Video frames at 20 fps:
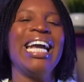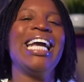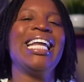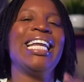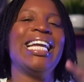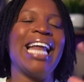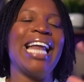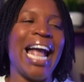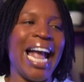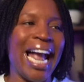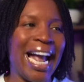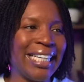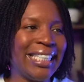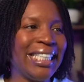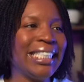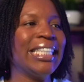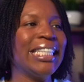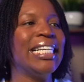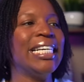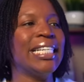it
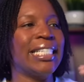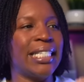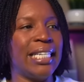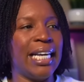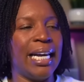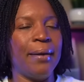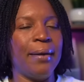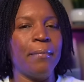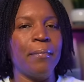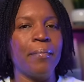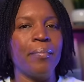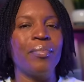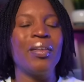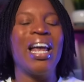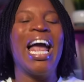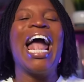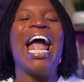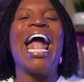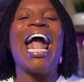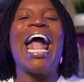enhances listening
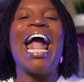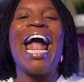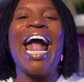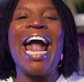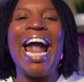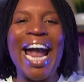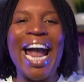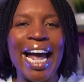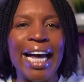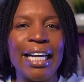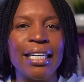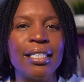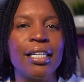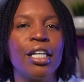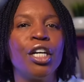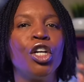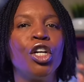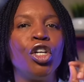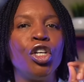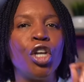and
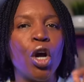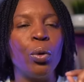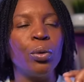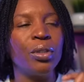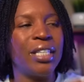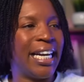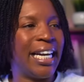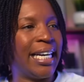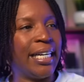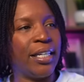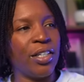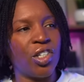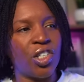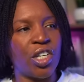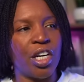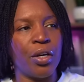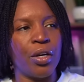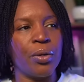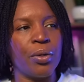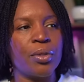note-taking
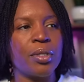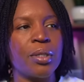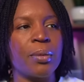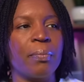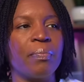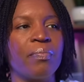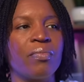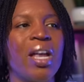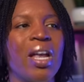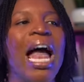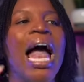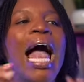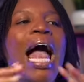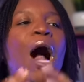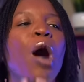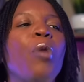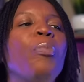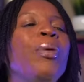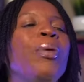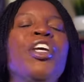skills,
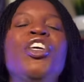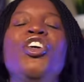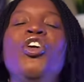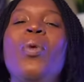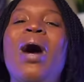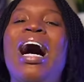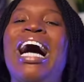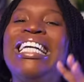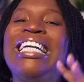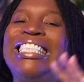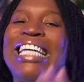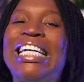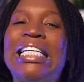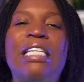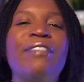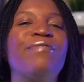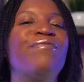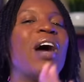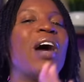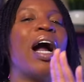helping you
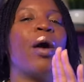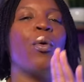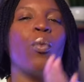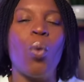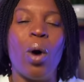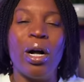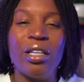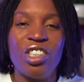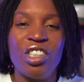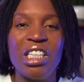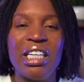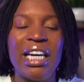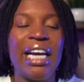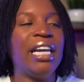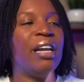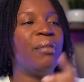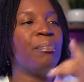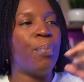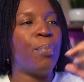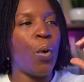identify, once
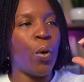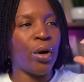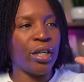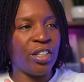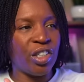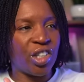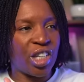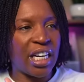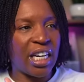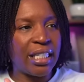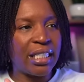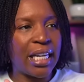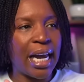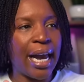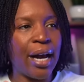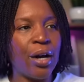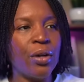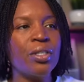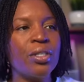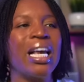again, important
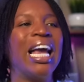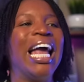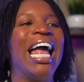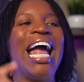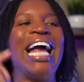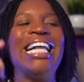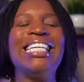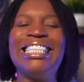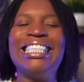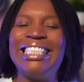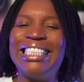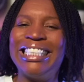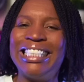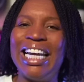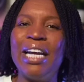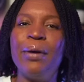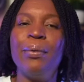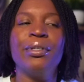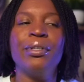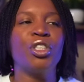details and
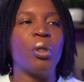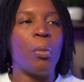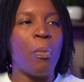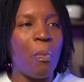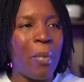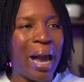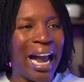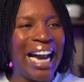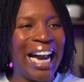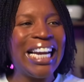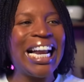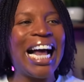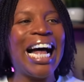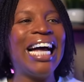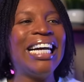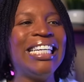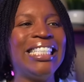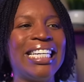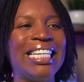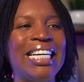distinguish main
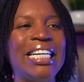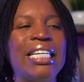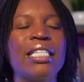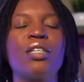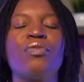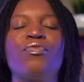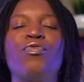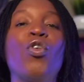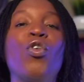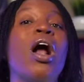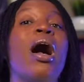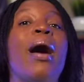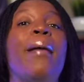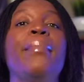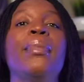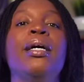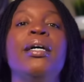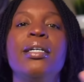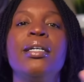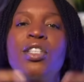ideas
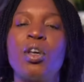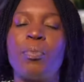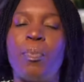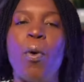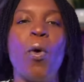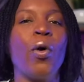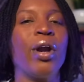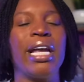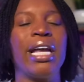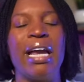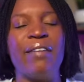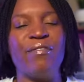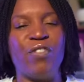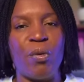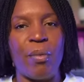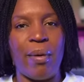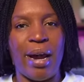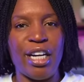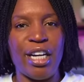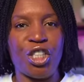from supporting
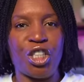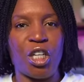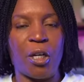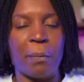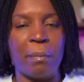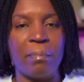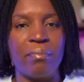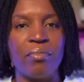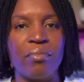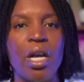information.